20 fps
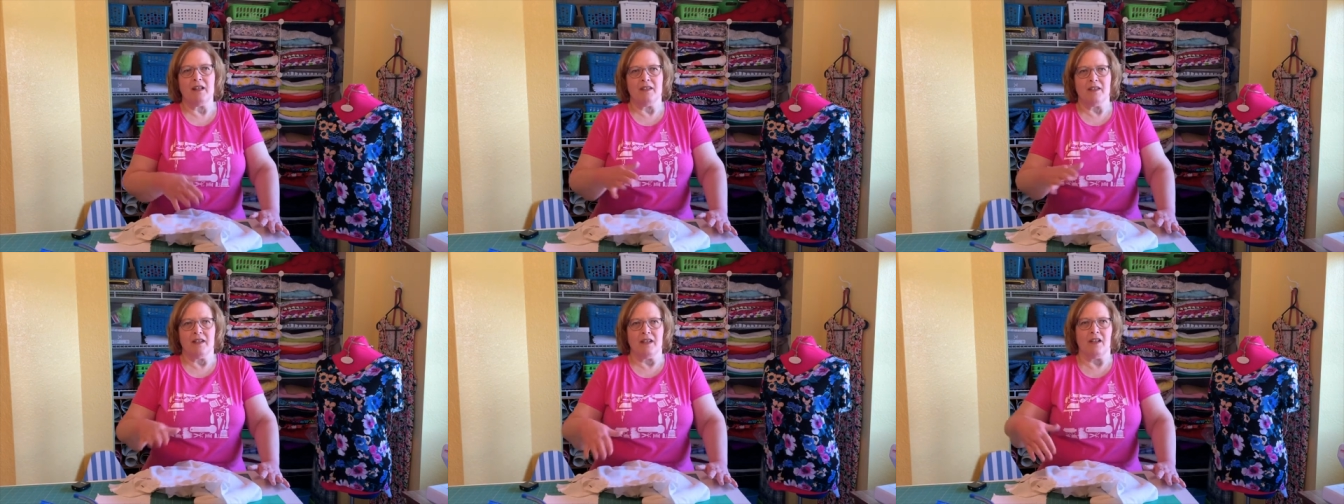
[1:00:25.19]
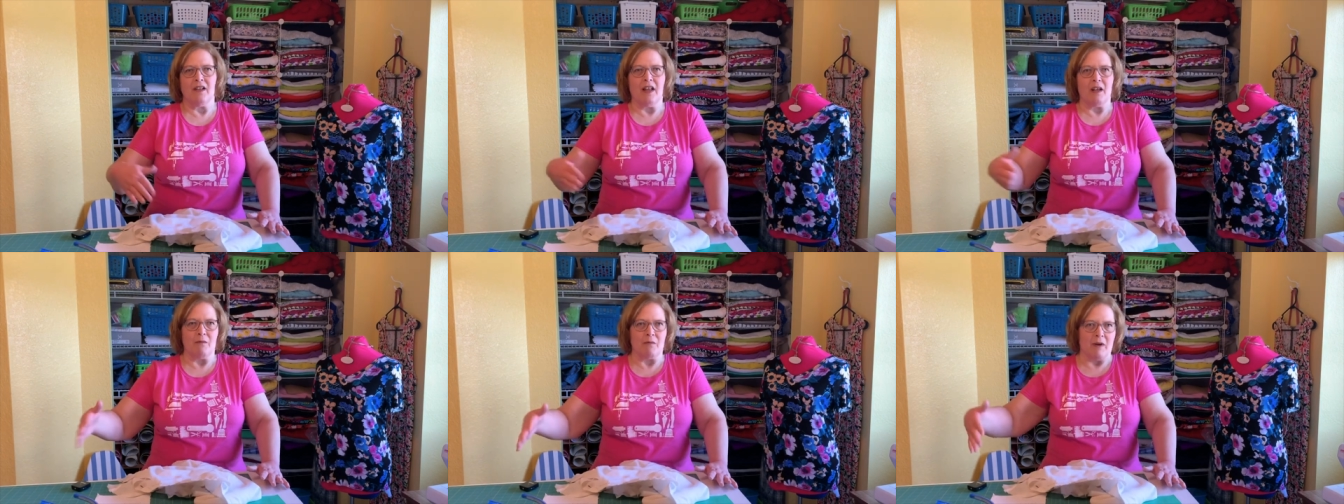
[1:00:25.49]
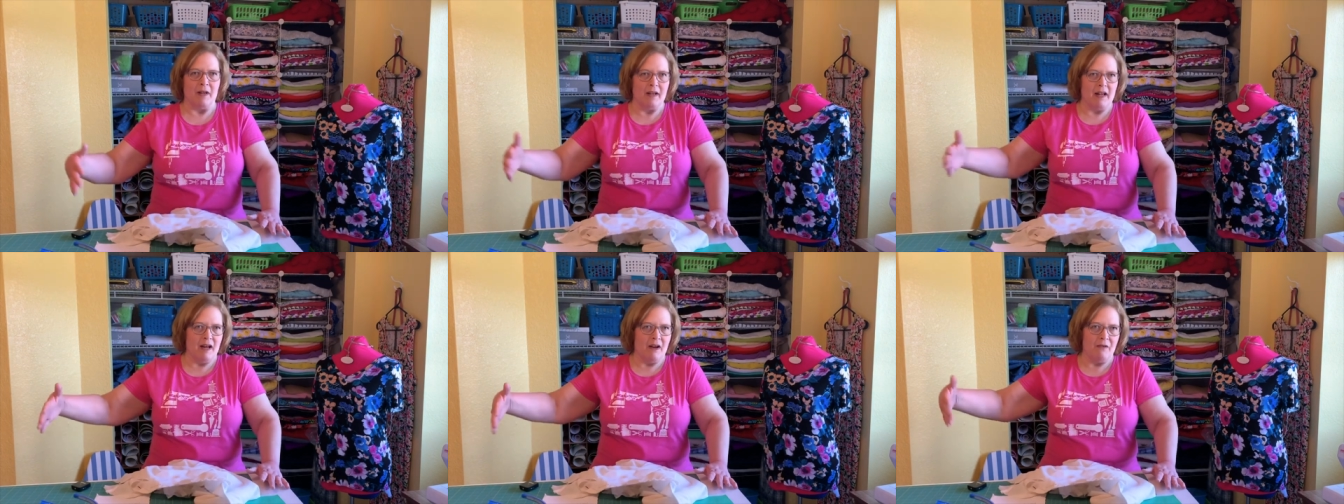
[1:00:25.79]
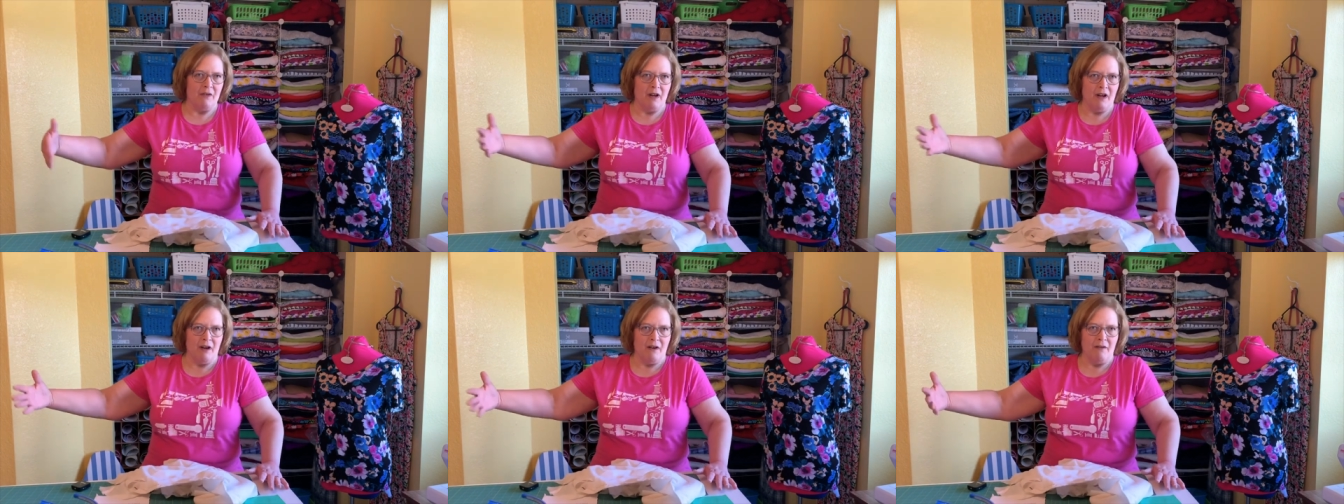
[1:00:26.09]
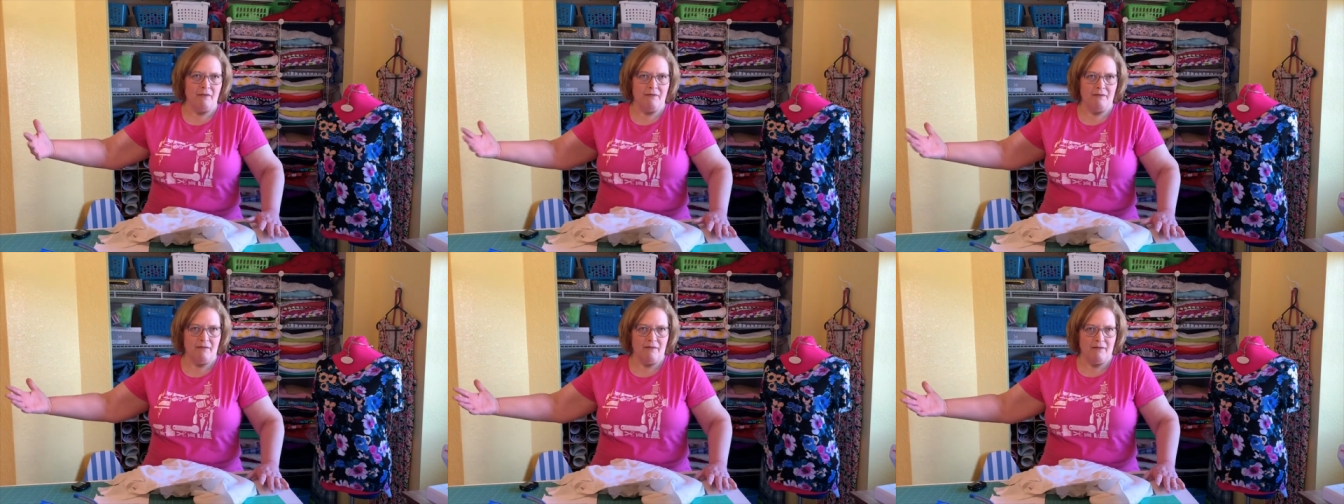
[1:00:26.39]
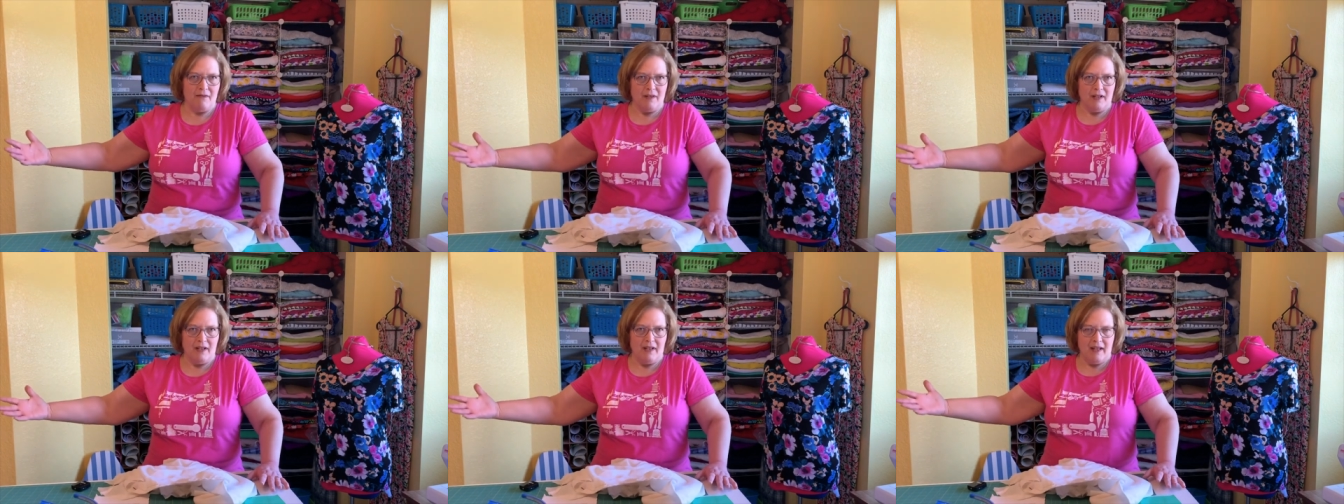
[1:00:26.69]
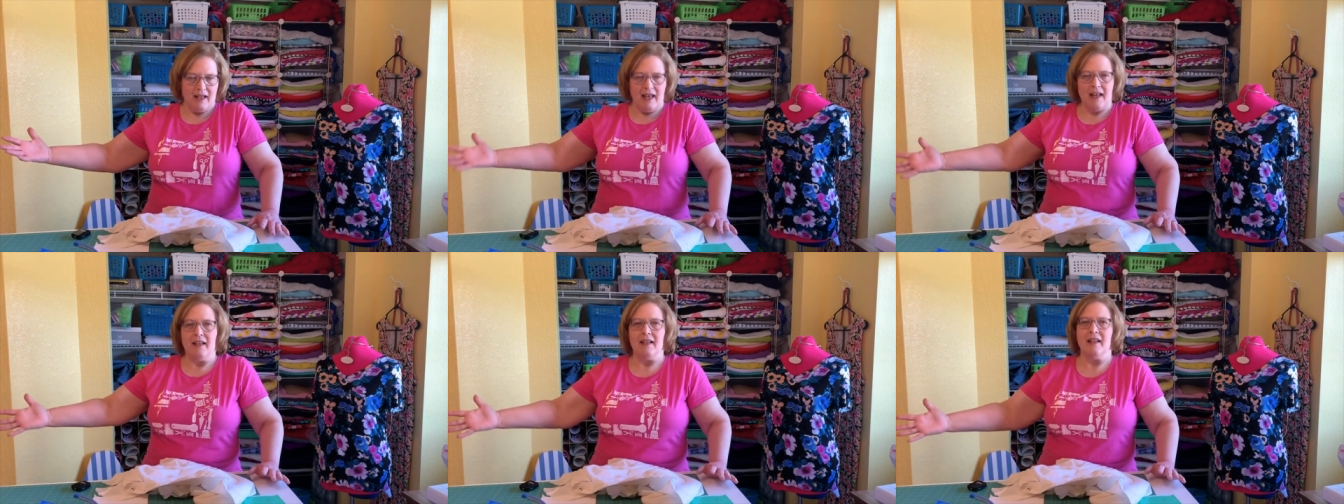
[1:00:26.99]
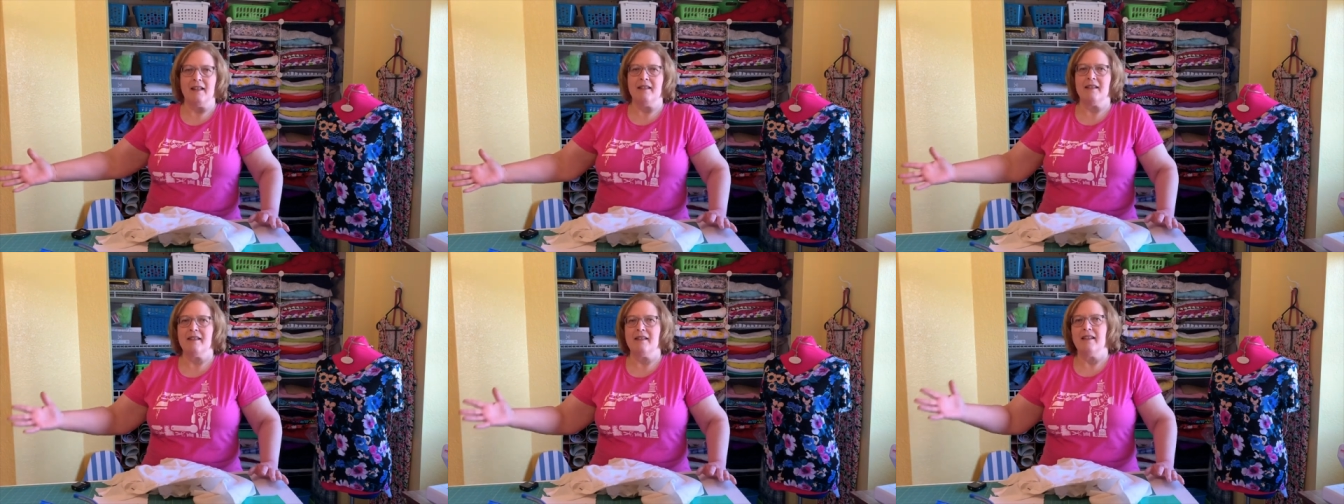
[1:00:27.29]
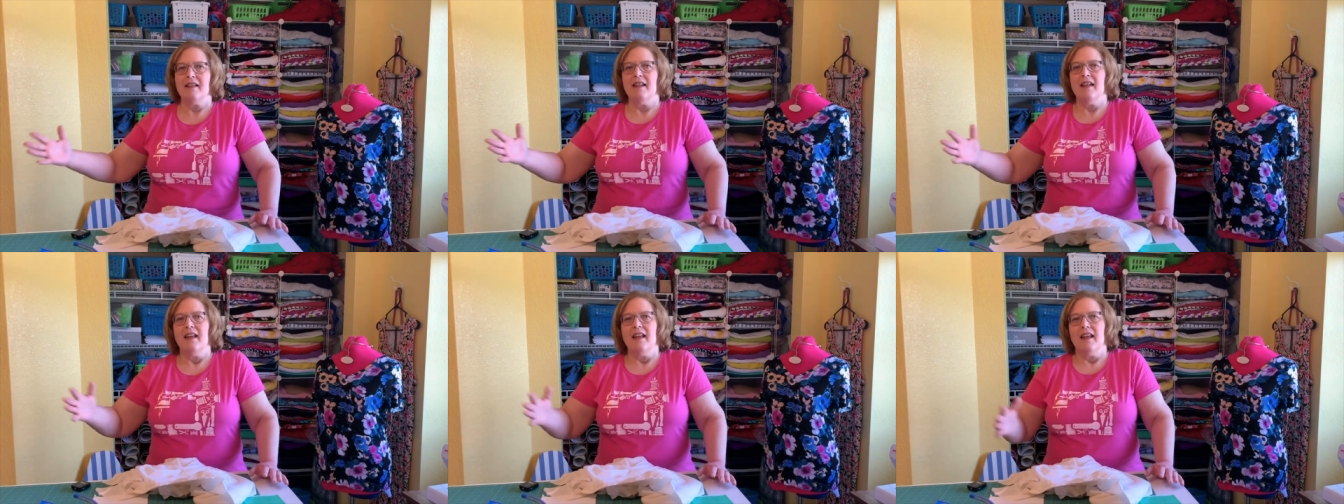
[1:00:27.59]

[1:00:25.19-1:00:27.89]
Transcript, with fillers: until I run out of edits.